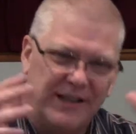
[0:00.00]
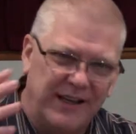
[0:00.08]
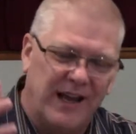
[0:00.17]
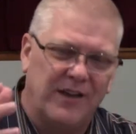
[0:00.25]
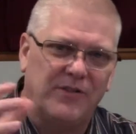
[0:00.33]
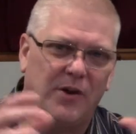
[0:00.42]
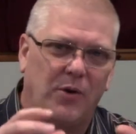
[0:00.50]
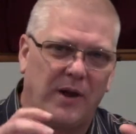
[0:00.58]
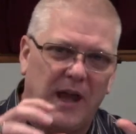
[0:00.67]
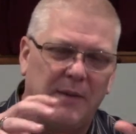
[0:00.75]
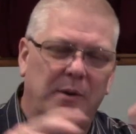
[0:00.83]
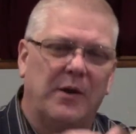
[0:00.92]
Yes,
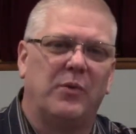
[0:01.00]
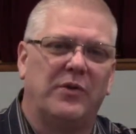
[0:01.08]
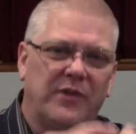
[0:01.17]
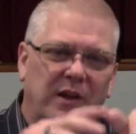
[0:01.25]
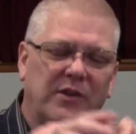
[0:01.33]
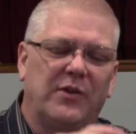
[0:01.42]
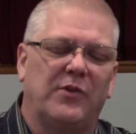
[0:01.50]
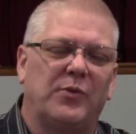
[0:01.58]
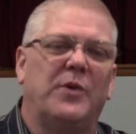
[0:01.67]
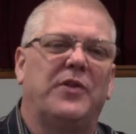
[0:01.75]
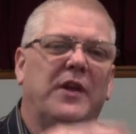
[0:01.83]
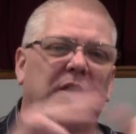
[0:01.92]
okay, but it is
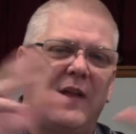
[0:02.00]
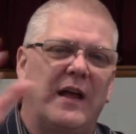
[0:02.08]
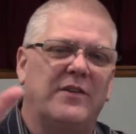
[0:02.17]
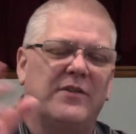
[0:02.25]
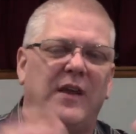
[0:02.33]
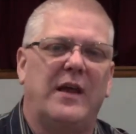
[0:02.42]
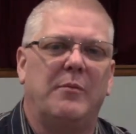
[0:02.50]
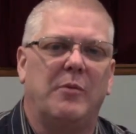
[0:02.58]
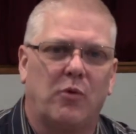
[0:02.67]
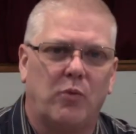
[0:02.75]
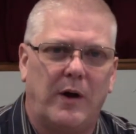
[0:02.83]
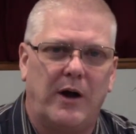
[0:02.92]
within that same
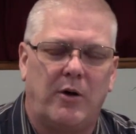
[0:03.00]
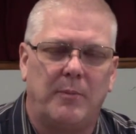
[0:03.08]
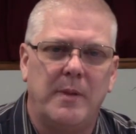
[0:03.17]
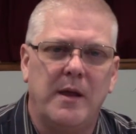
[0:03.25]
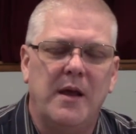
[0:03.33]
realm.